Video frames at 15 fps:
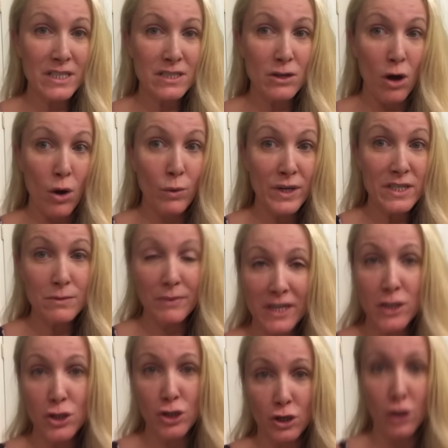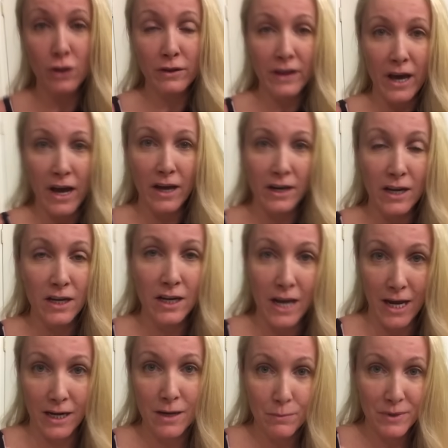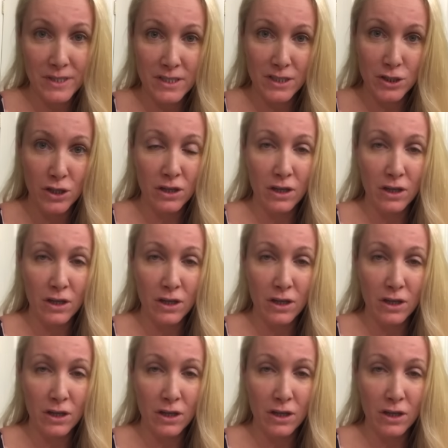always make sure that in any position